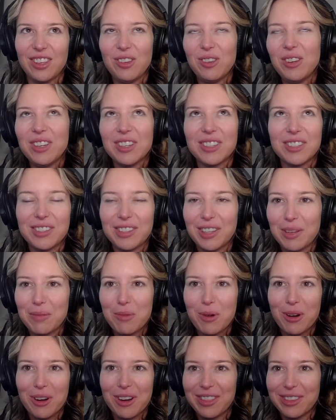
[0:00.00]
need to sing
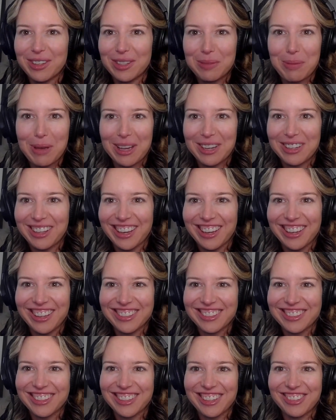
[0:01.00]
more on this podcast.
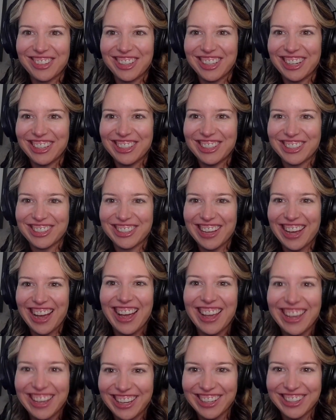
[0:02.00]
I mean,
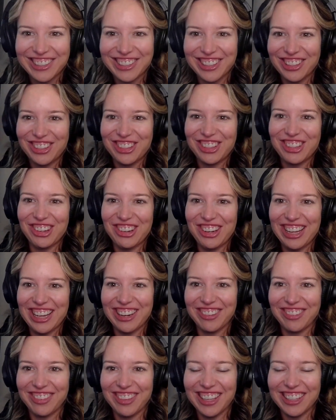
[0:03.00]
I get such joy out
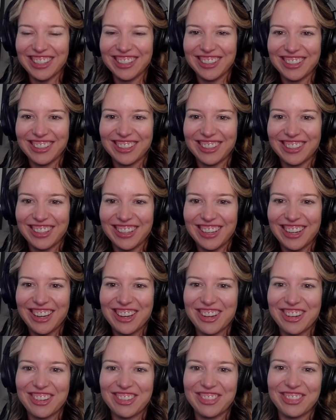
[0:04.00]
of this.
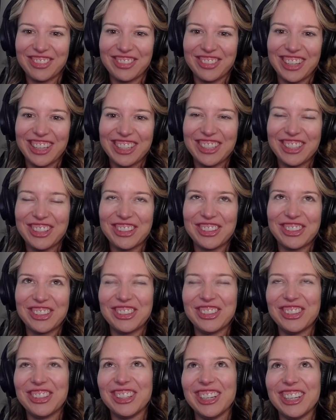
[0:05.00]
I do.
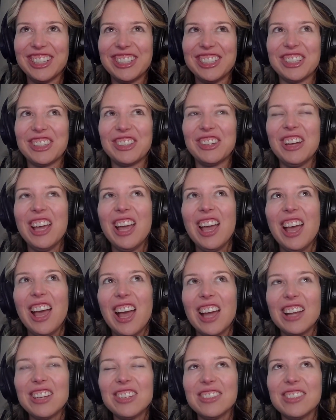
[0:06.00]

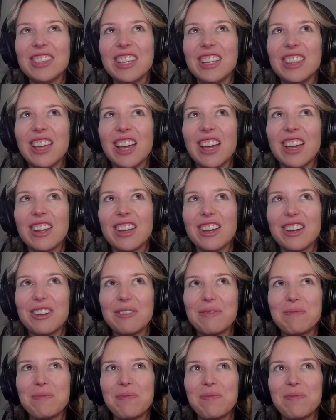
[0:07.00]
I just think that